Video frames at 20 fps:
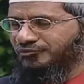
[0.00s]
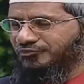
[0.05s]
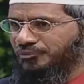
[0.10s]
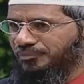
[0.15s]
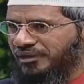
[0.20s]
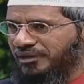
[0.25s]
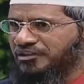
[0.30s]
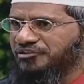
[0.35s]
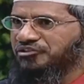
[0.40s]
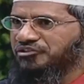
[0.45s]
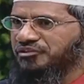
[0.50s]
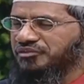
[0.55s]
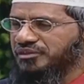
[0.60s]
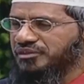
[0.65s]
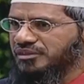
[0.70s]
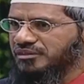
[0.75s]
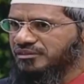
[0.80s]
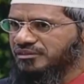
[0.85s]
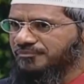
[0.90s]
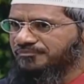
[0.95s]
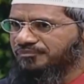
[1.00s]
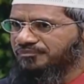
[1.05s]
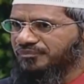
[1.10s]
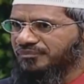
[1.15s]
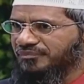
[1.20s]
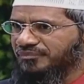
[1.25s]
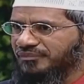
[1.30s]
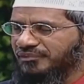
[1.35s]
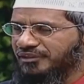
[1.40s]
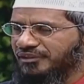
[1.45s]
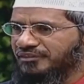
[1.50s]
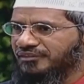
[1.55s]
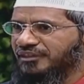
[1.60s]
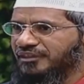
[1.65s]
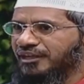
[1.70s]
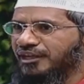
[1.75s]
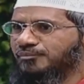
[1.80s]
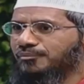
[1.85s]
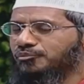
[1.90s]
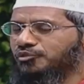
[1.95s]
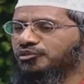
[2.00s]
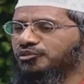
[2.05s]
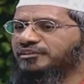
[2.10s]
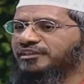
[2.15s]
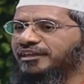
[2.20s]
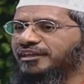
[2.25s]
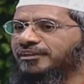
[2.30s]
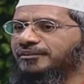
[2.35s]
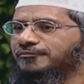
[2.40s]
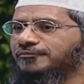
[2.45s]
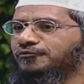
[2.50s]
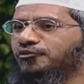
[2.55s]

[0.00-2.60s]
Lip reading: So based on this, there are more than